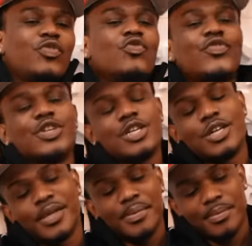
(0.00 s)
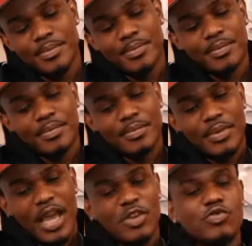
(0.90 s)
If you from the hood,
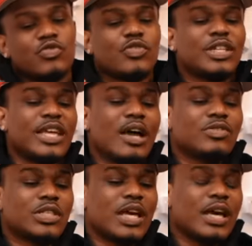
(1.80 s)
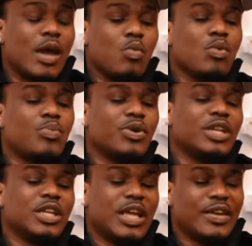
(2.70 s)
and you was really outside at one
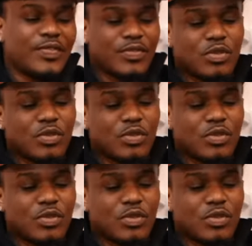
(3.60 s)
point in life,